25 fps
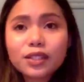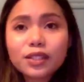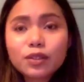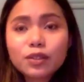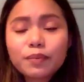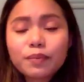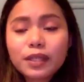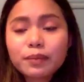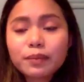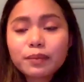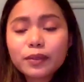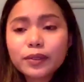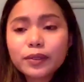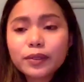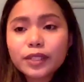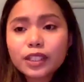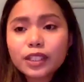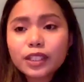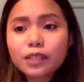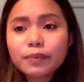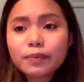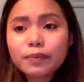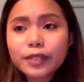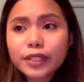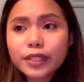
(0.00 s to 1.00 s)
to people's
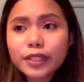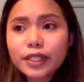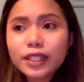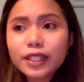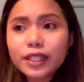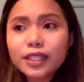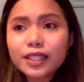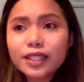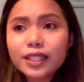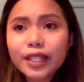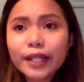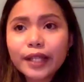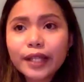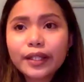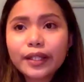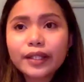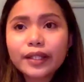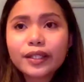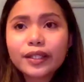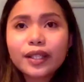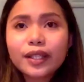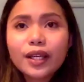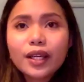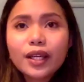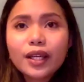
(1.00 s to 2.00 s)
experience
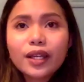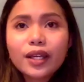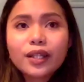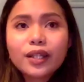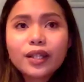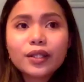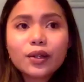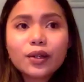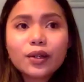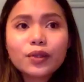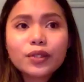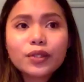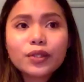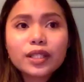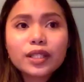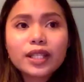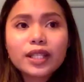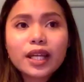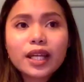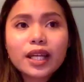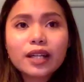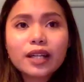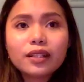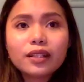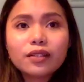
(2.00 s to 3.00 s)
and, you know, really
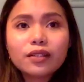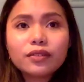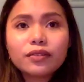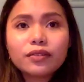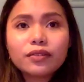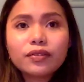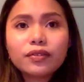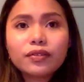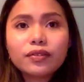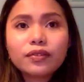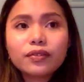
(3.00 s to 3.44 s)
kind of